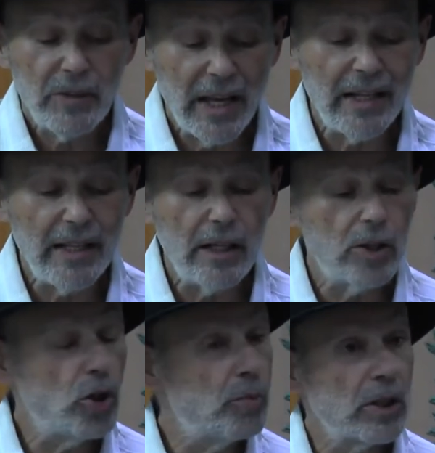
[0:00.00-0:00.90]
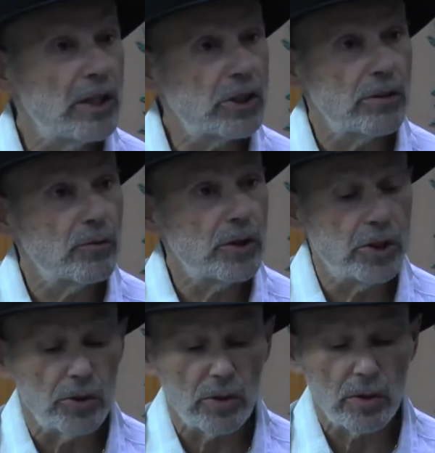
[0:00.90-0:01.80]
any accumulation of
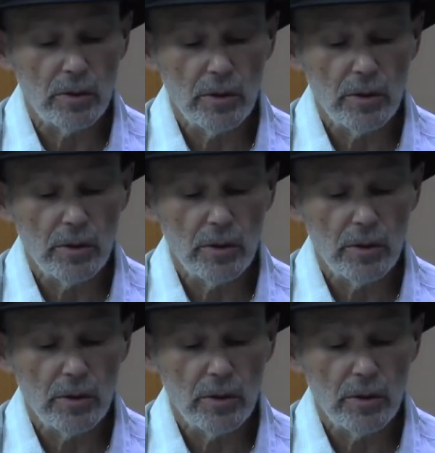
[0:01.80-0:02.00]
riches.